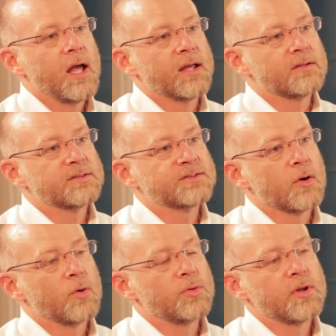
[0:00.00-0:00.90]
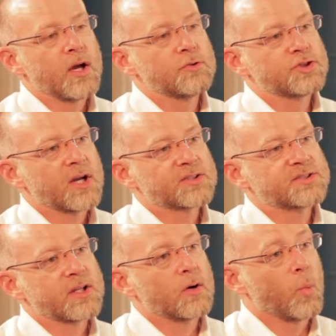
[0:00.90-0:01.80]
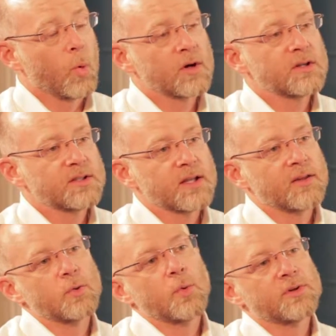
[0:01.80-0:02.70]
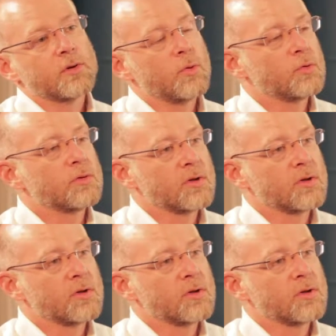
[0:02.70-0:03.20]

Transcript: And so the Ecology Action Center, working together with our local